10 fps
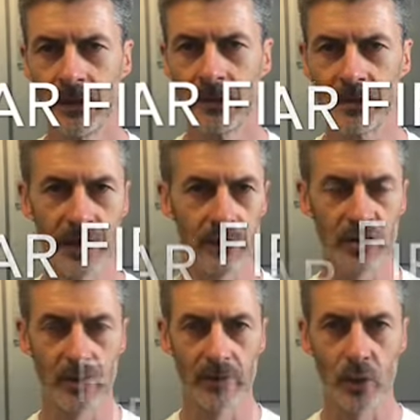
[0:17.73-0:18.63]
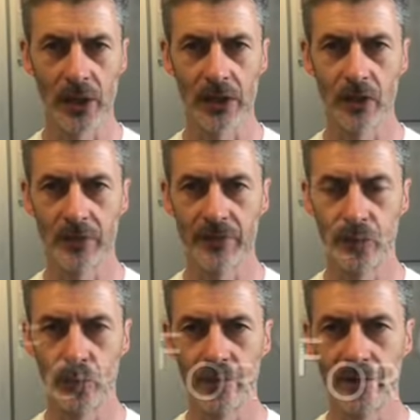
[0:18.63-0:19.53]
Today I'm just going to quickly go
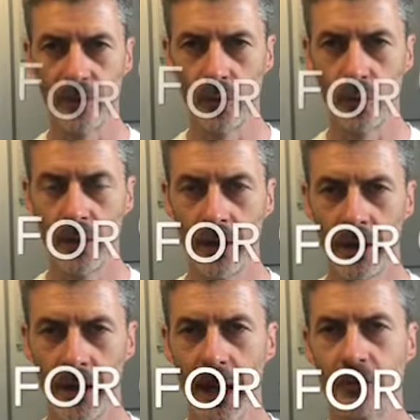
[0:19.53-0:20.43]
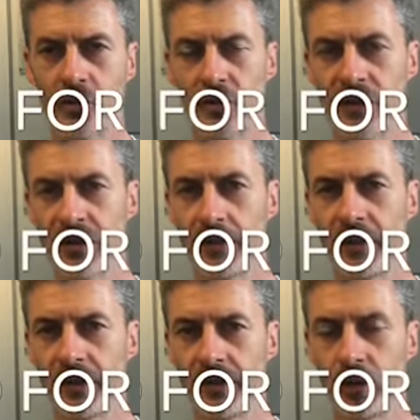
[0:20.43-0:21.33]
through with you how to treat
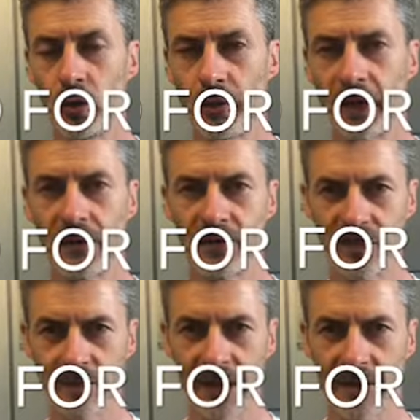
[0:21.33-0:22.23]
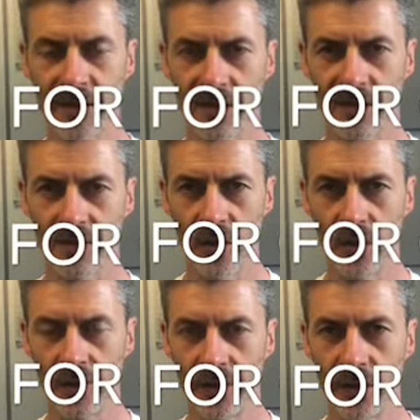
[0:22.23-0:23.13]
somebody who may have a suspected case of
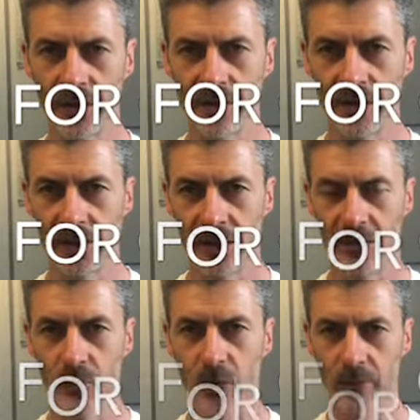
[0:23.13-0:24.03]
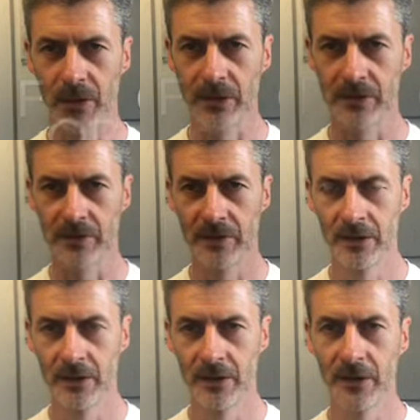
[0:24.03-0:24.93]
COVID-19 in the workplace.
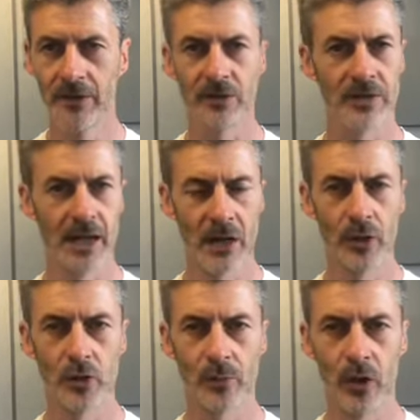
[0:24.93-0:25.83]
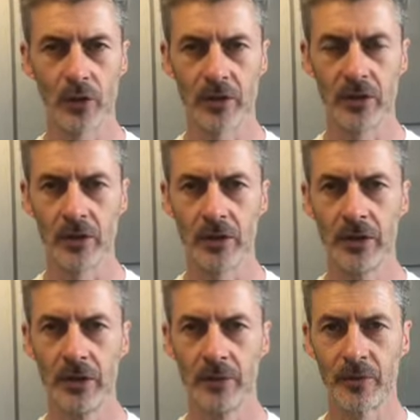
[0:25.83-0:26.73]
There's now a new protocol
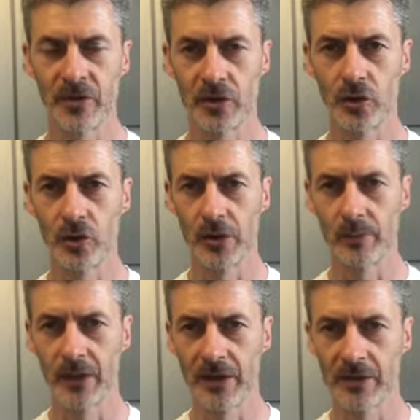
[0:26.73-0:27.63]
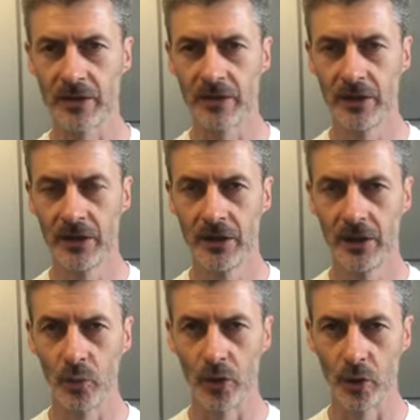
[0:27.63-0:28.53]
procedure in place
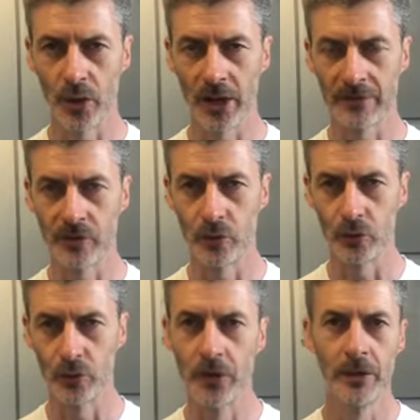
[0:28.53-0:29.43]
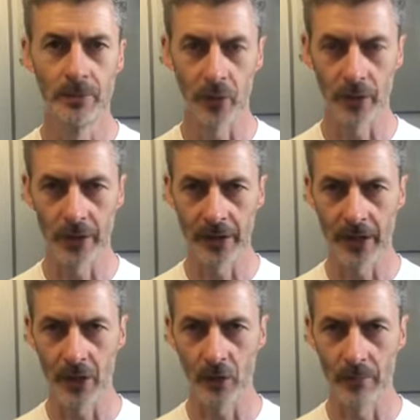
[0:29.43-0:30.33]
where you have to put on a
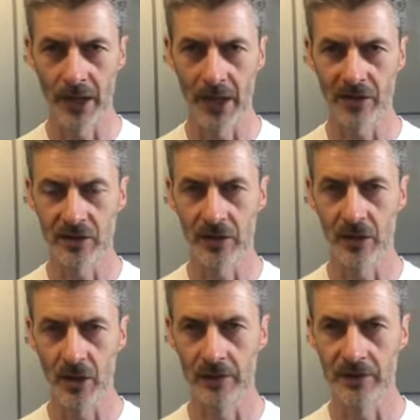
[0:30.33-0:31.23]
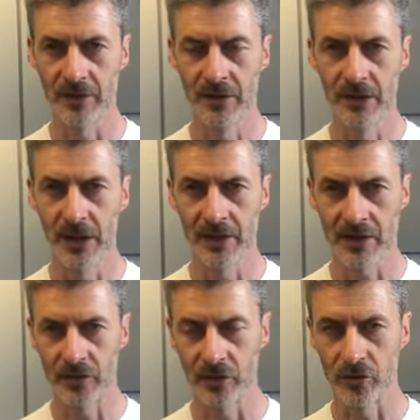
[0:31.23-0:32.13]
gown, mask, gloves,
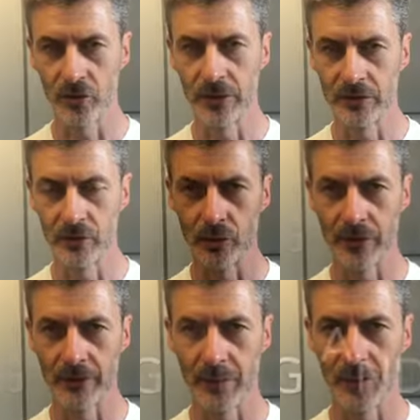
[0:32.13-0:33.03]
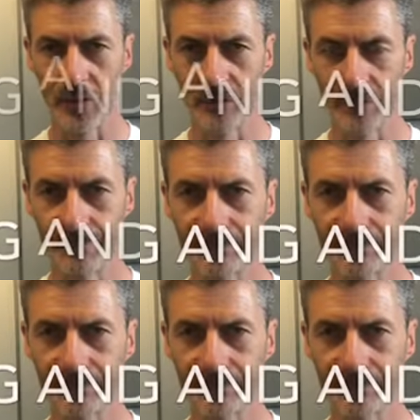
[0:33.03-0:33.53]
etc. Treat, to treat that person.